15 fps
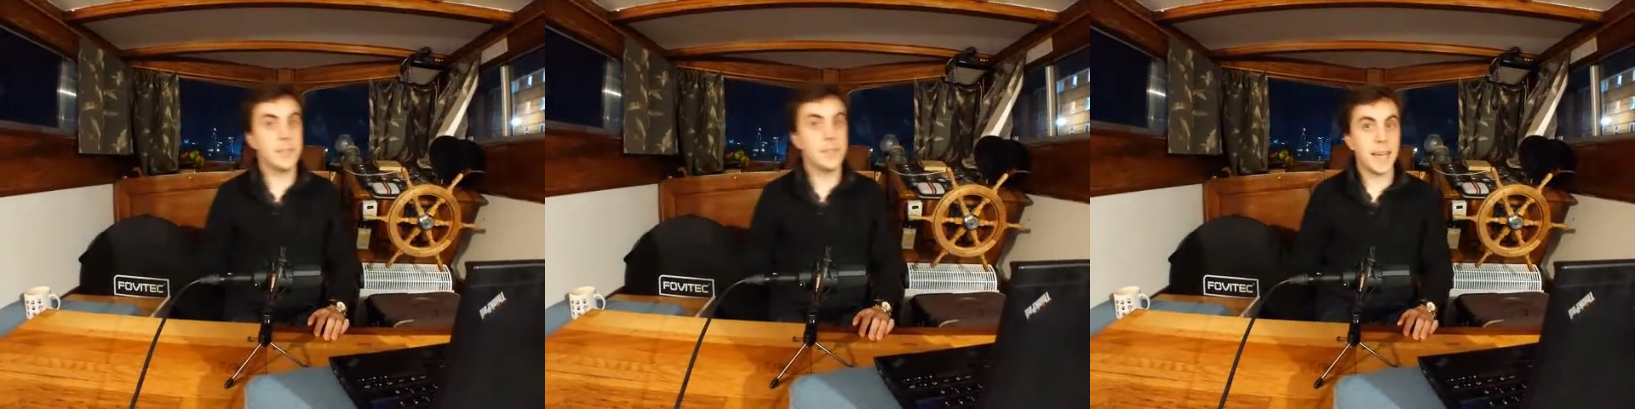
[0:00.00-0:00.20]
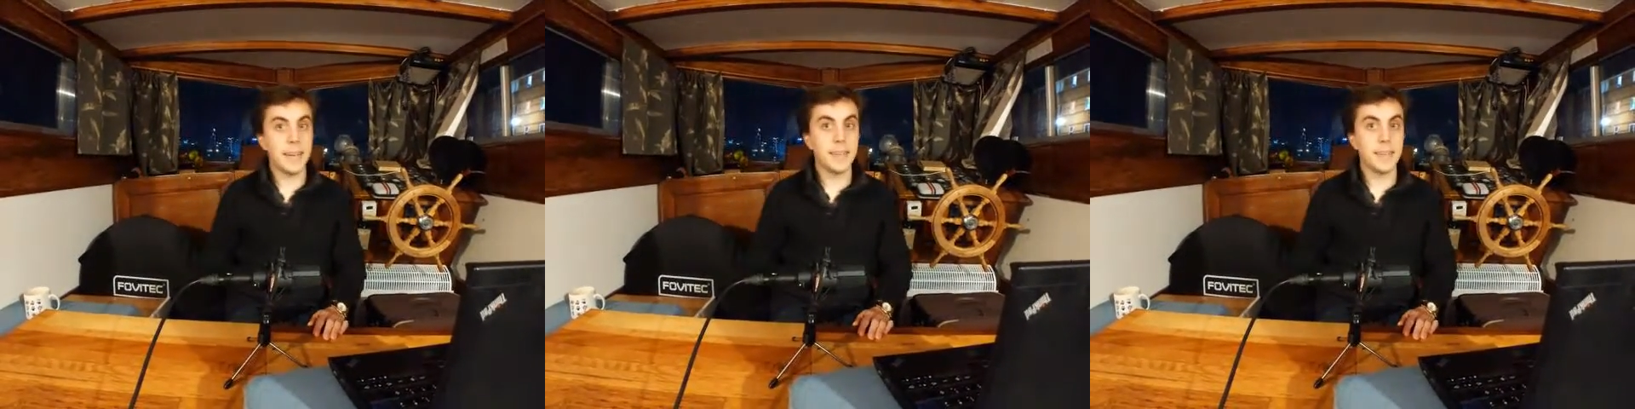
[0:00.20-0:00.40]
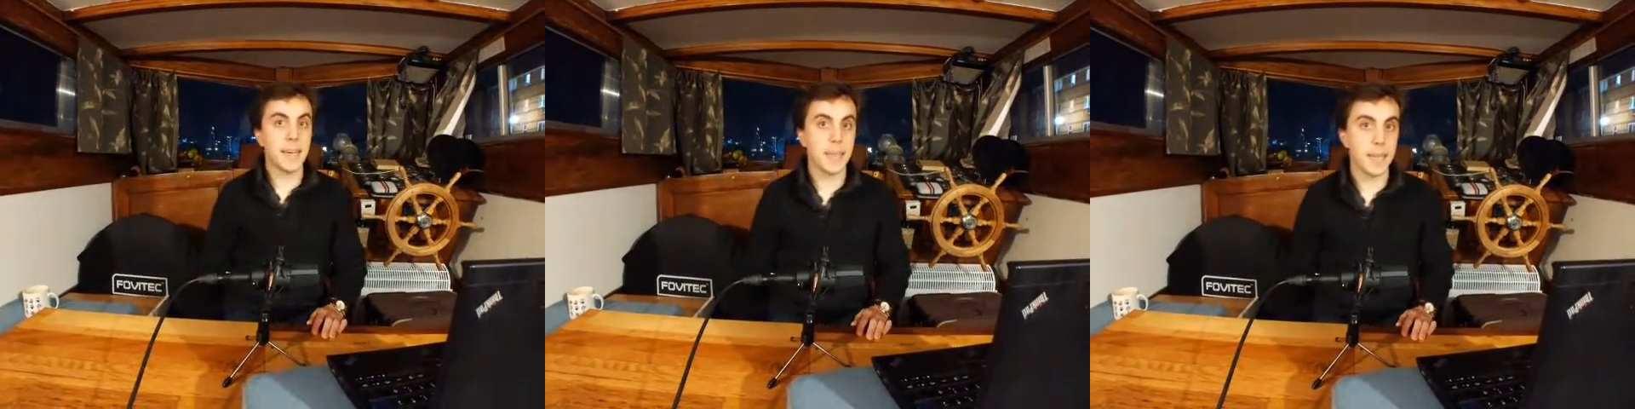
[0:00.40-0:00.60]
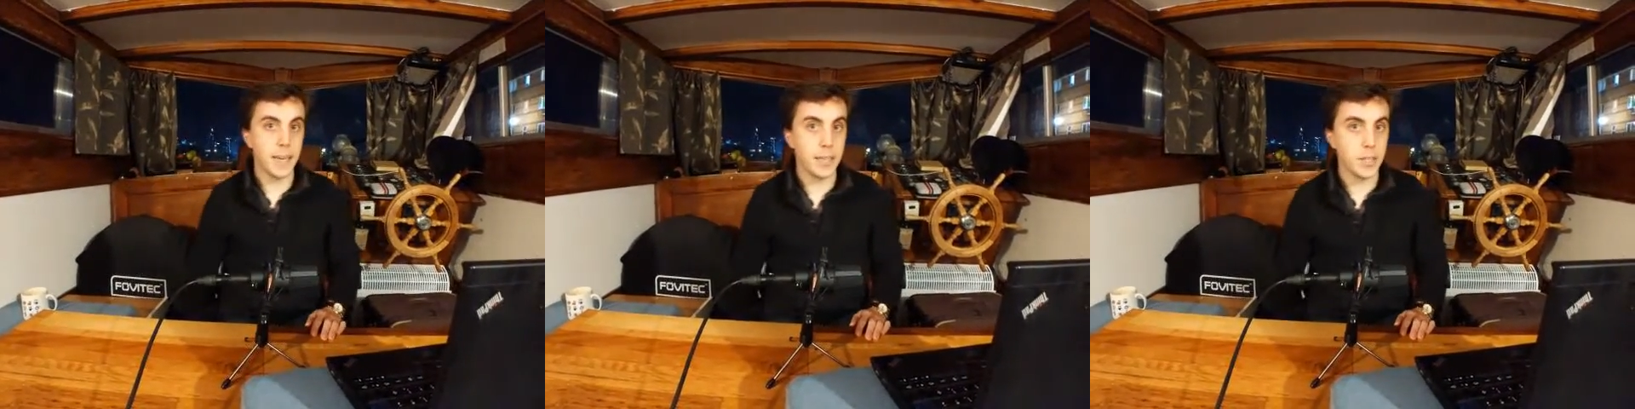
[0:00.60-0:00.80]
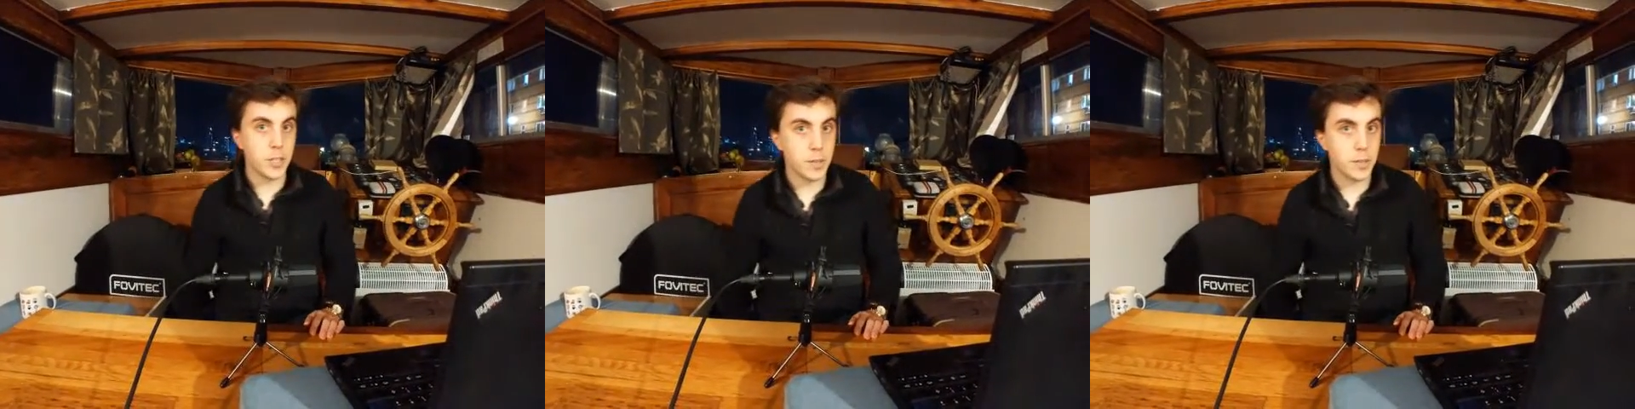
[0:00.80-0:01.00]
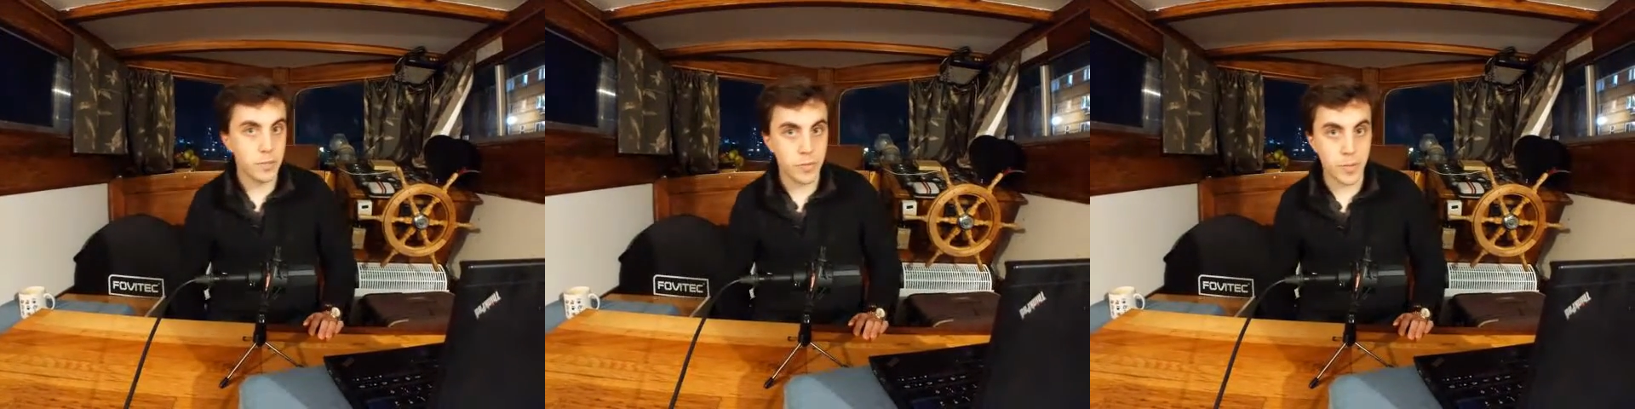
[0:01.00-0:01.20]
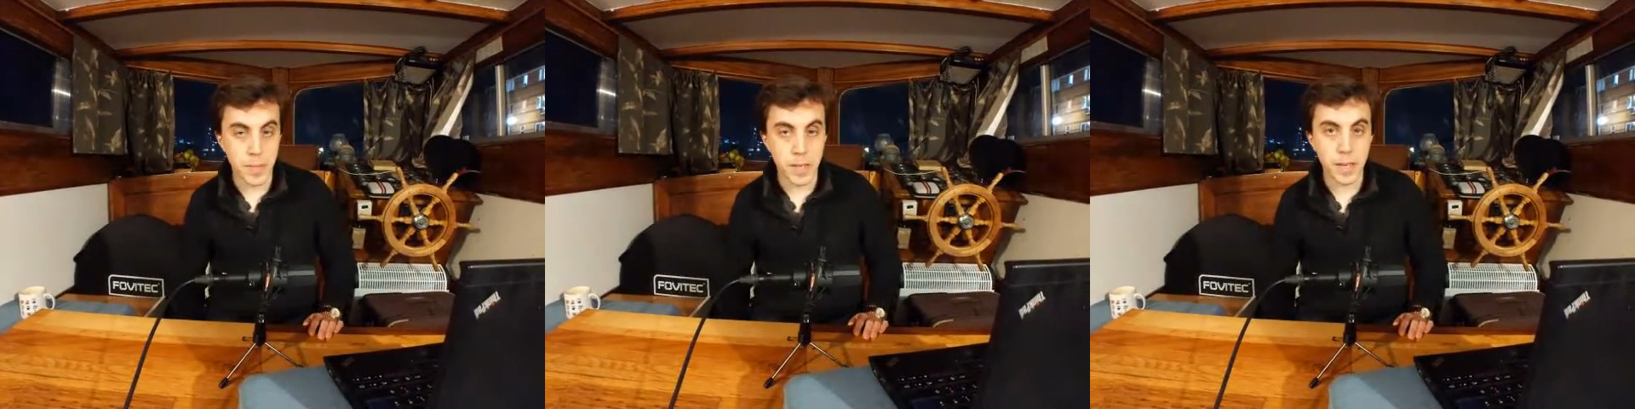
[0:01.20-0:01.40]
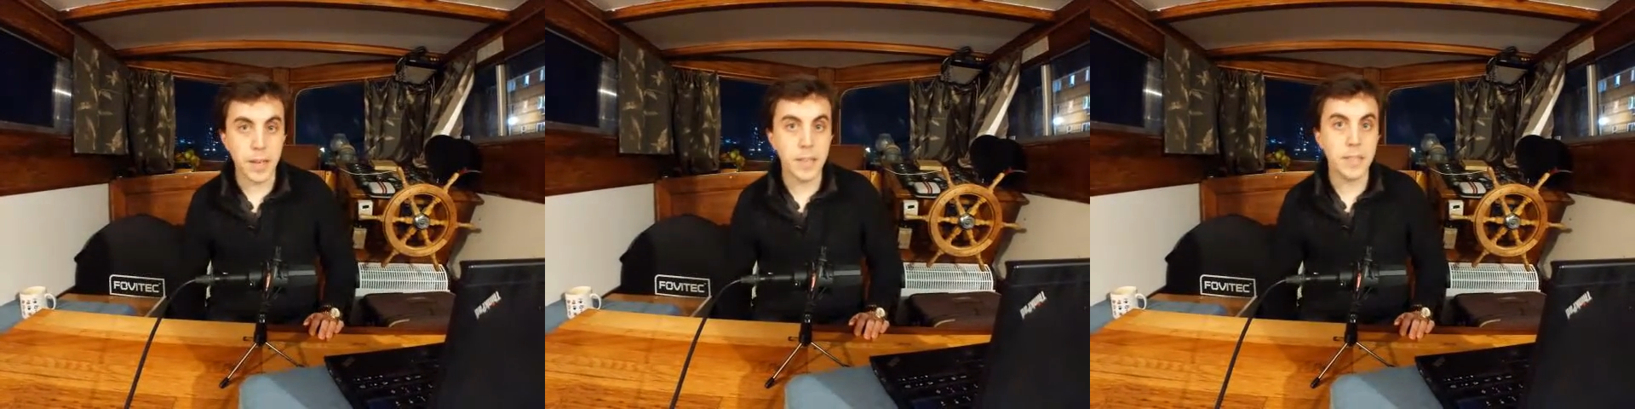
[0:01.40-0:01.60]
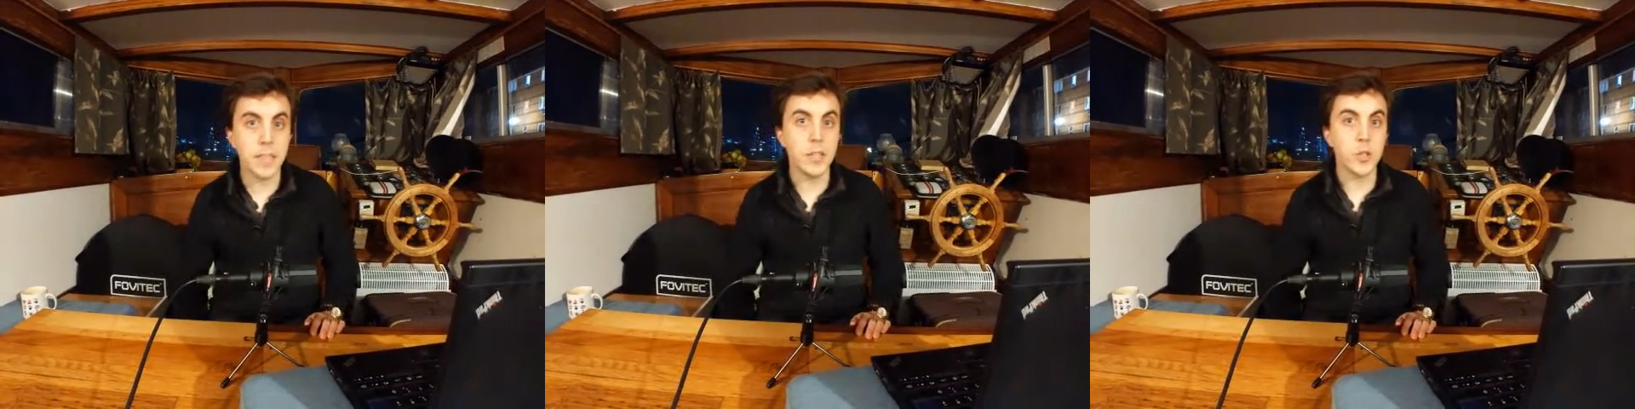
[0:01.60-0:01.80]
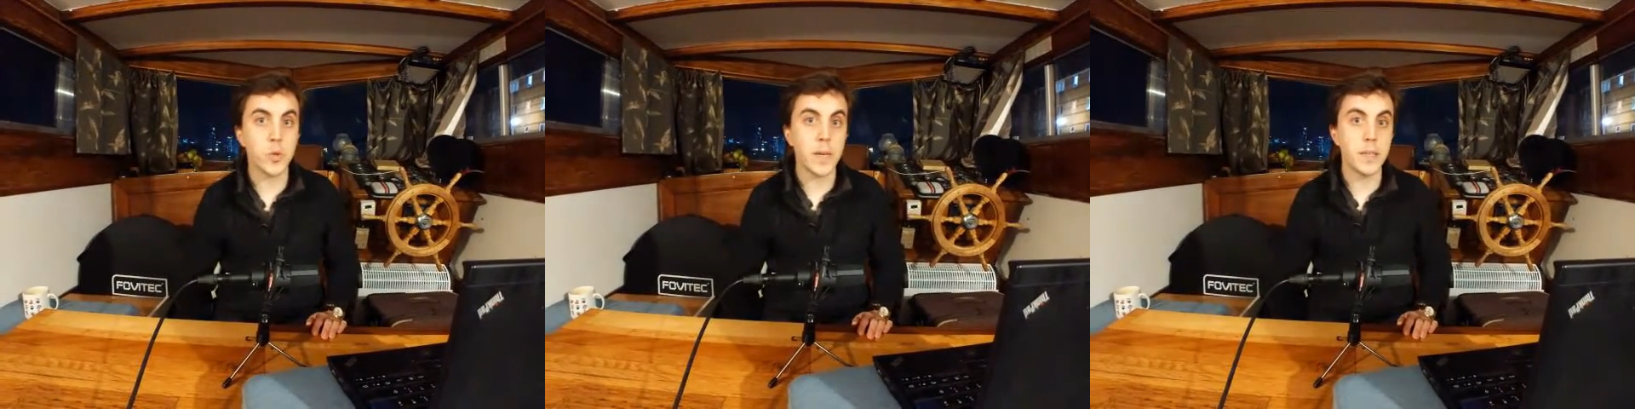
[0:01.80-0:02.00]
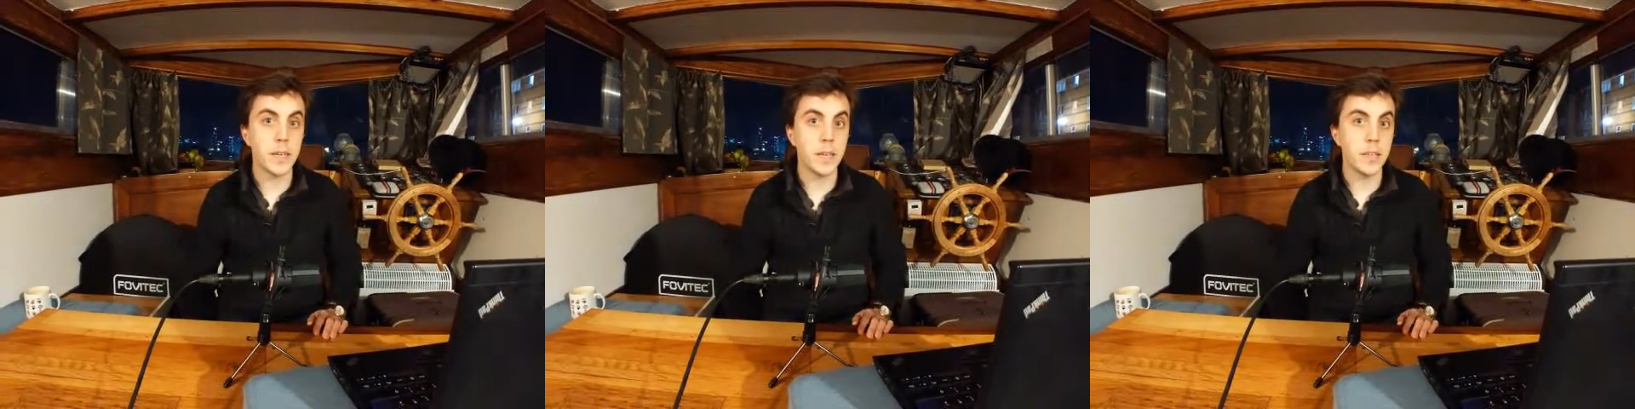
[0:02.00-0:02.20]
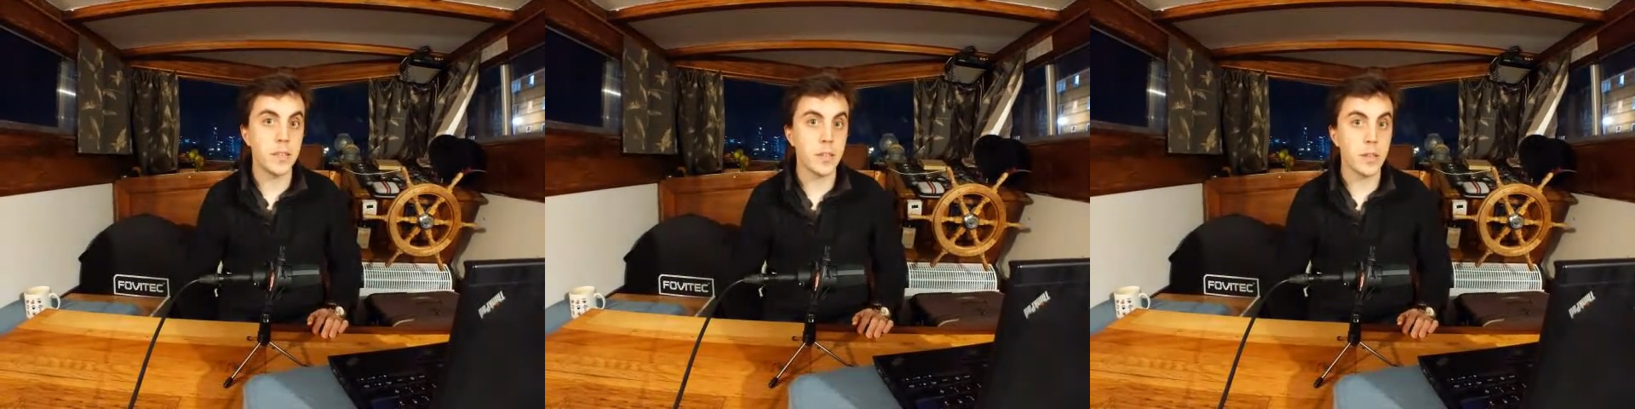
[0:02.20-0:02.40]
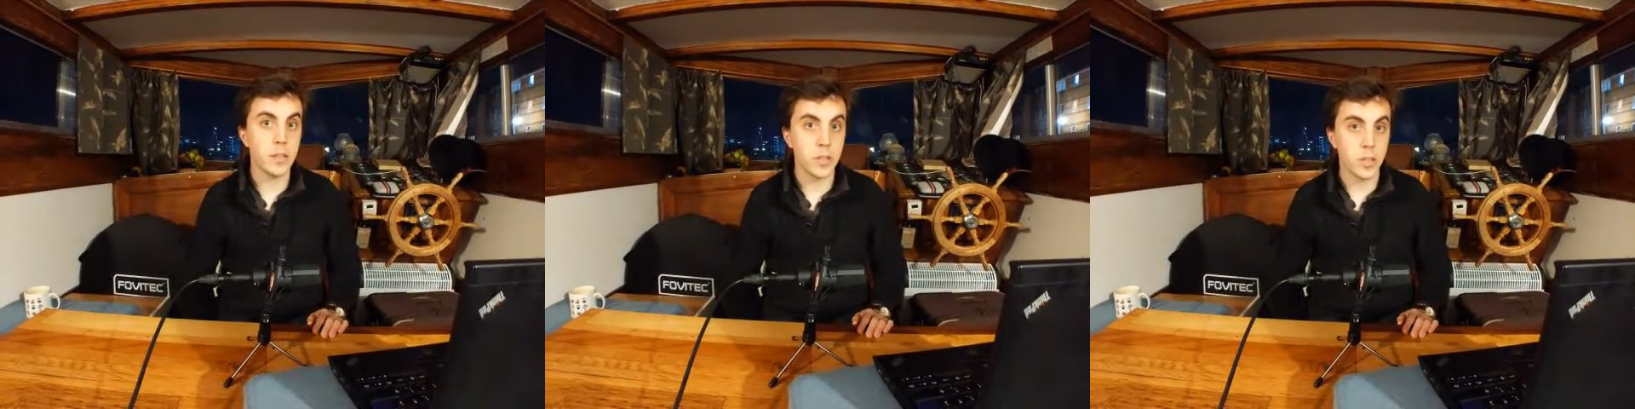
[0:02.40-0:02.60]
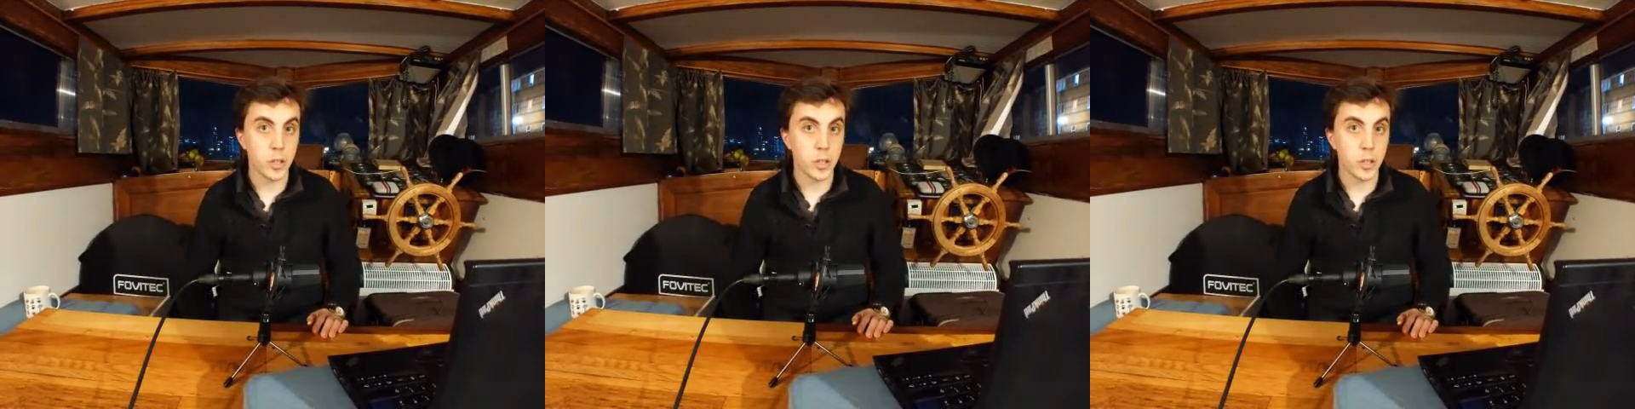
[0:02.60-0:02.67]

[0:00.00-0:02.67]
10 decades, from the 1920s to the